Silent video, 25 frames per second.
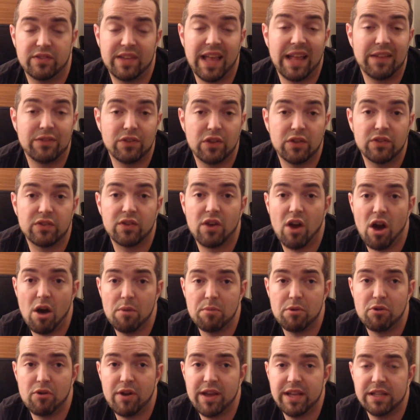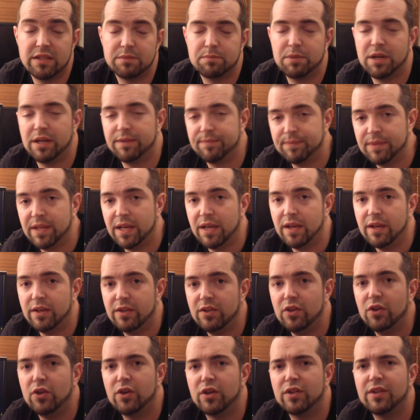standard karma rate, but
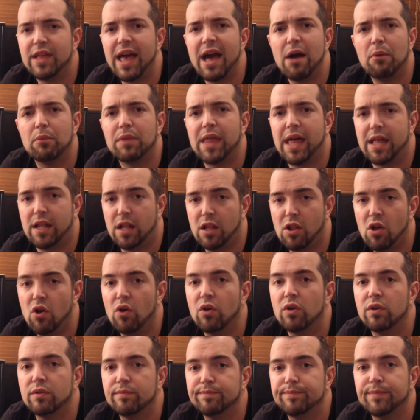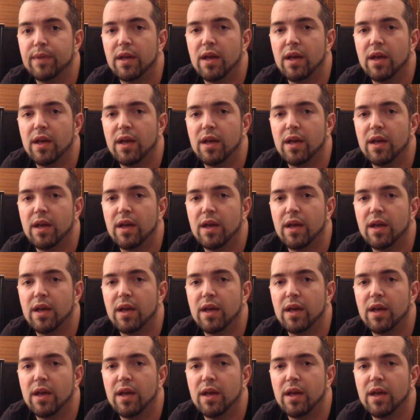you can help that along